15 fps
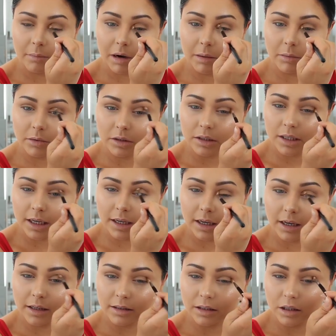but I'm only
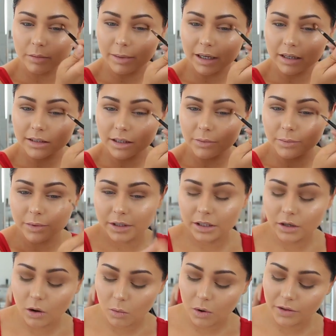taking a little bit because I
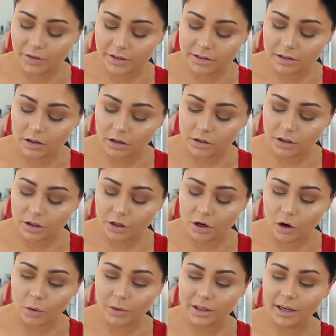really don't want this look to
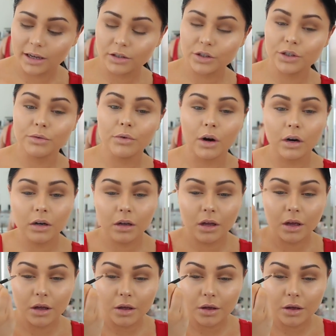go and get too dark.